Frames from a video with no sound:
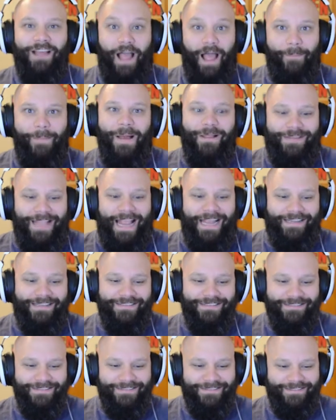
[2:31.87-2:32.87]
About that!
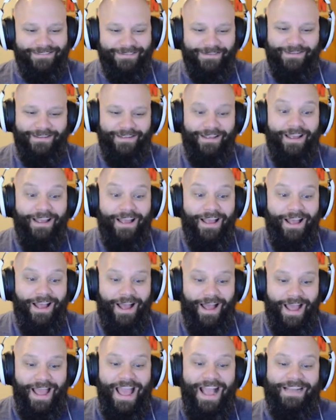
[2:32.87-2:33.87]

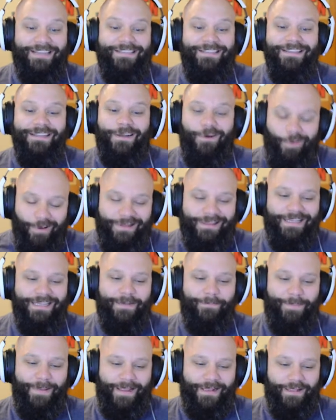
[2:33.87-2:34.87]
I actually quit the
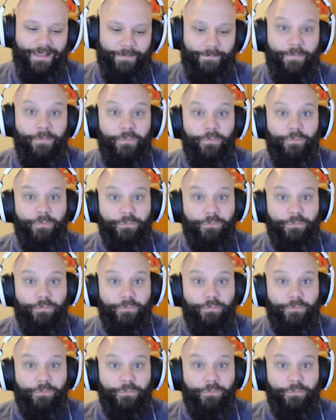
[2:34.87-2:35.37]
debate club.